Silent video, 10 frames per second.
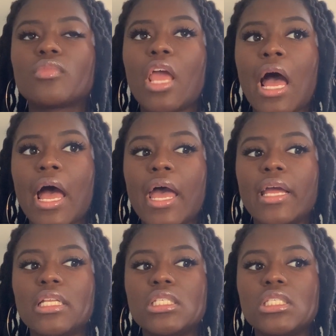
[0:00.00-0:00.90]

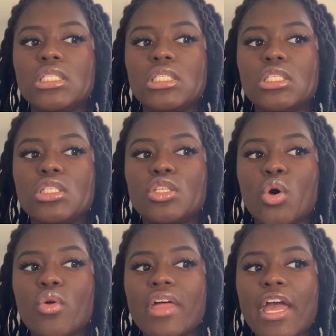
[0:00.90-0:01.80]
I
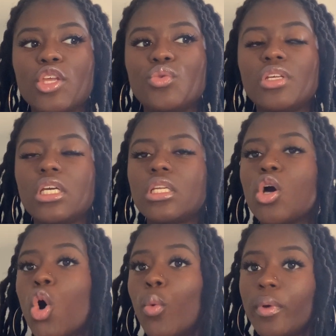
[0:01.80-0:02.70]
know that you need
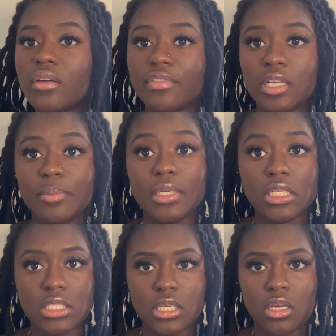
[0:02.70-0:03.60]
open
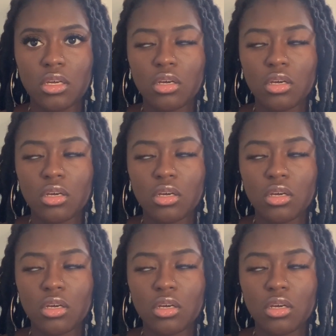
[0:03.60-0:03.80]
availability.